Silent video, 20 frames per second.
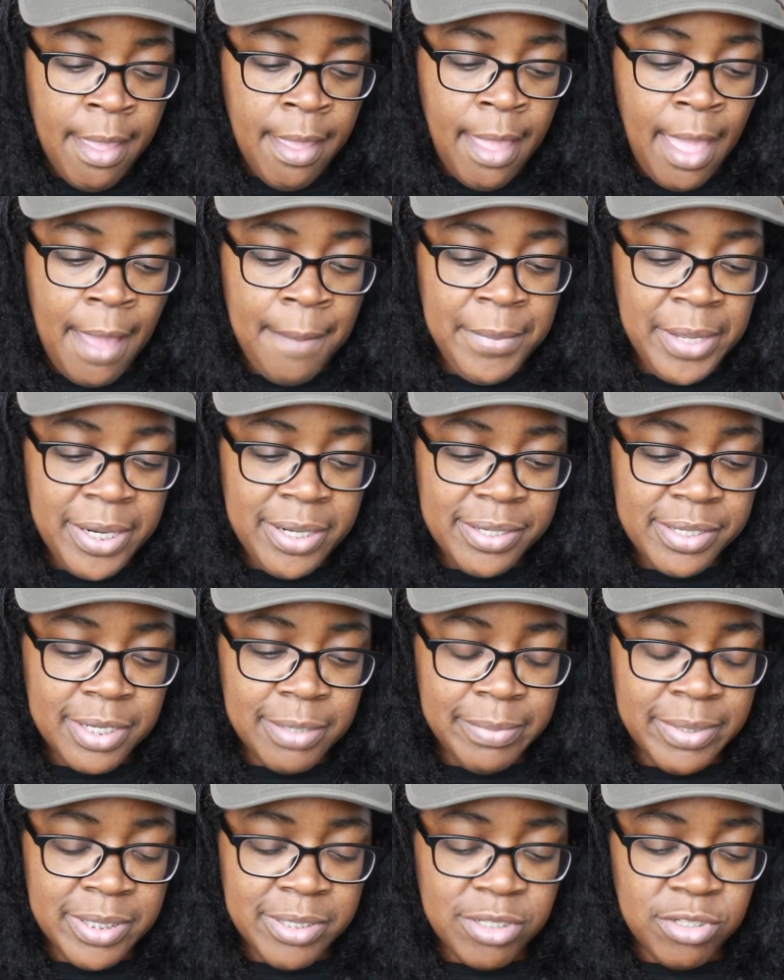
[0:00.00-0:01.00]
How many
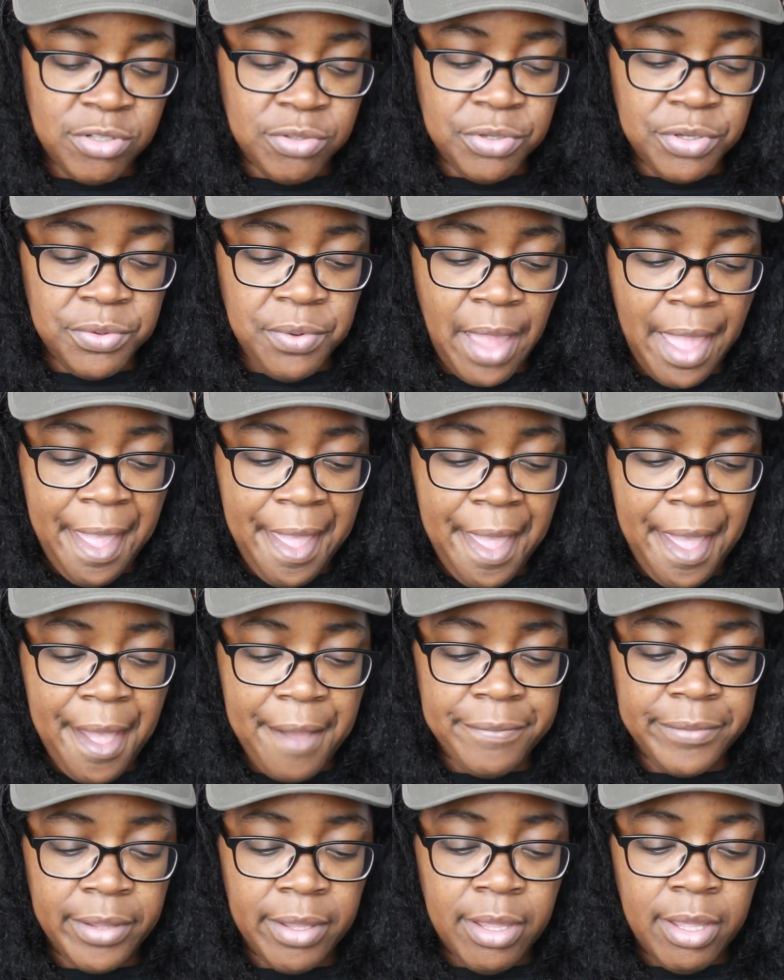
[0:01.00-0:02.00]
siblings do you
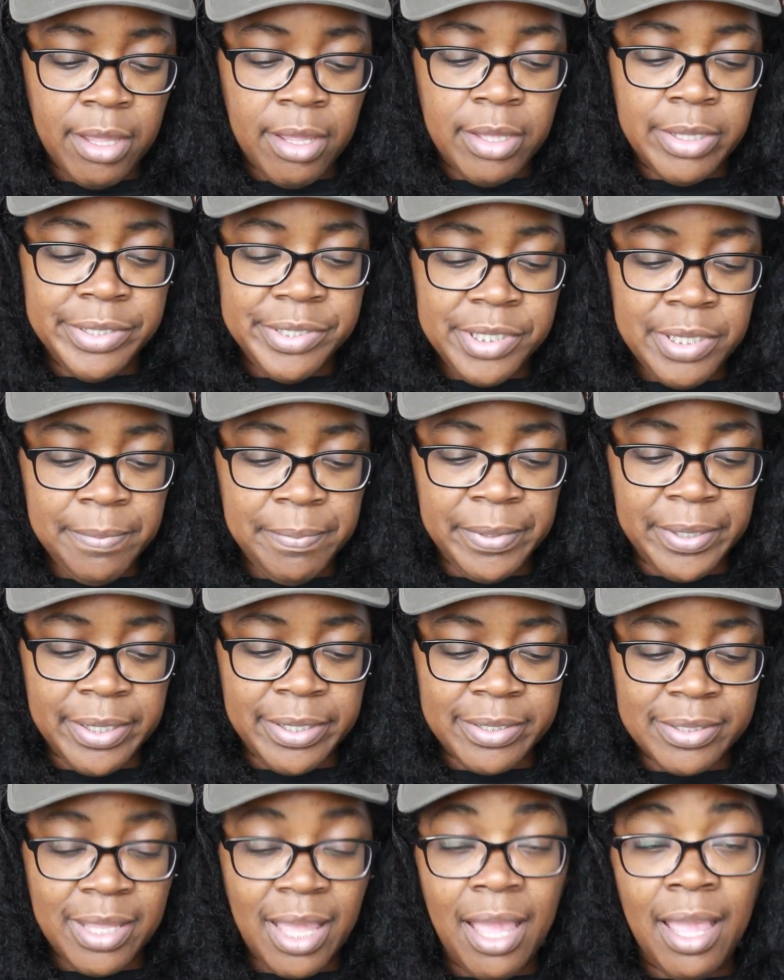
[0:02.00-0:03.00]
have?
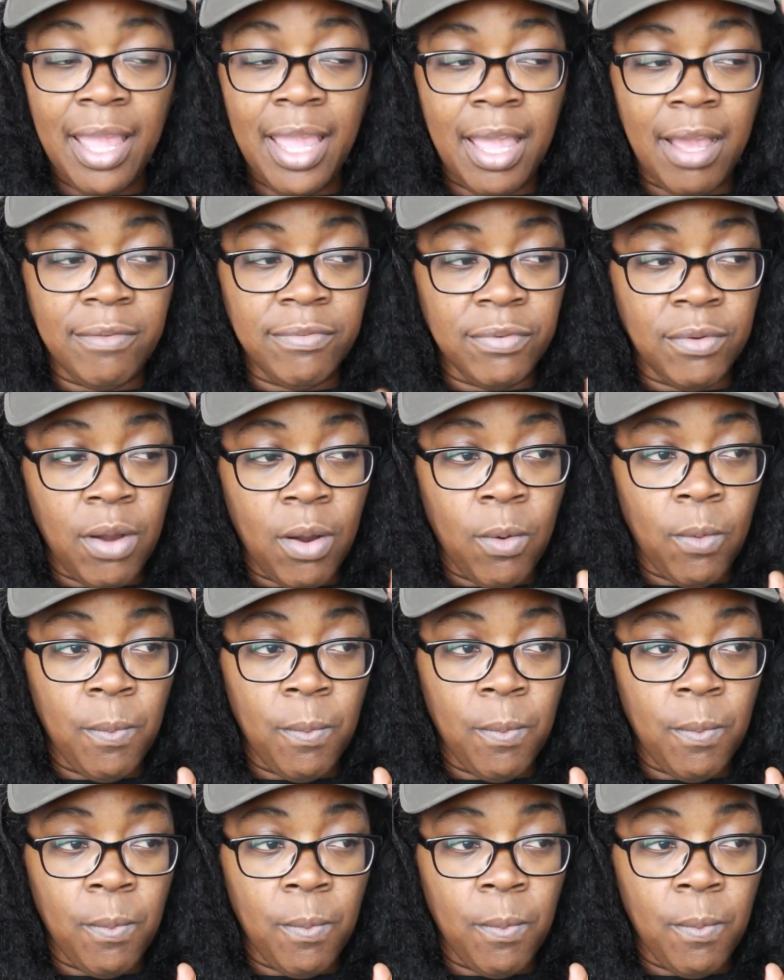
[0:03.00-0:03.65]
Siblings, I have,